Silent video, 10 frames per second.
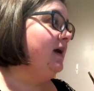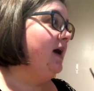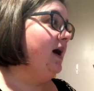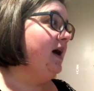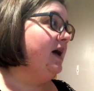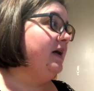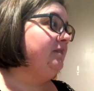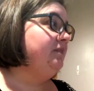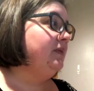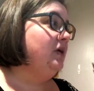
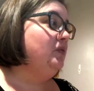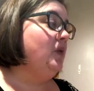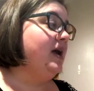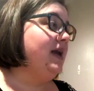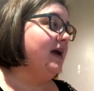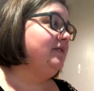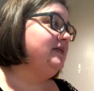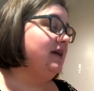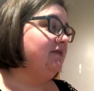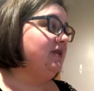1 ounce
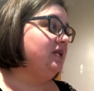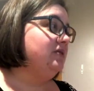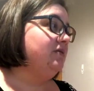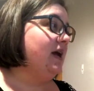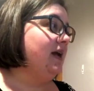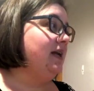of Ningxia Red